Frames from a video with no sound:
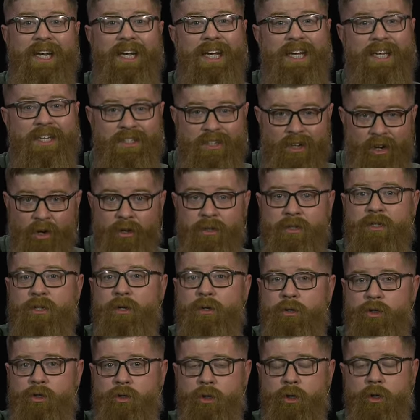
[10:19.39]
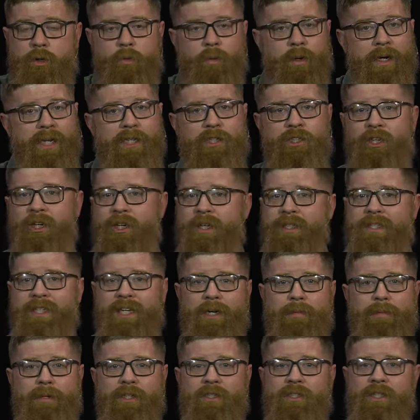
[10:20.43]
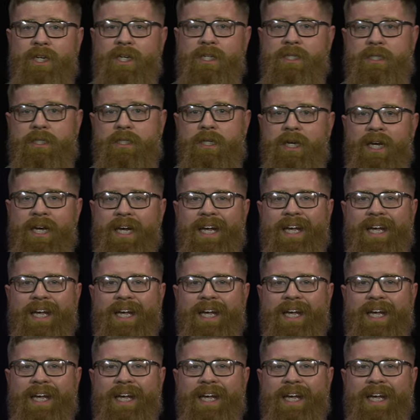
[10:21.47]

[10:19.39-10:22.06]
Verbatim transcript: is also true. And what did John say about Jesus?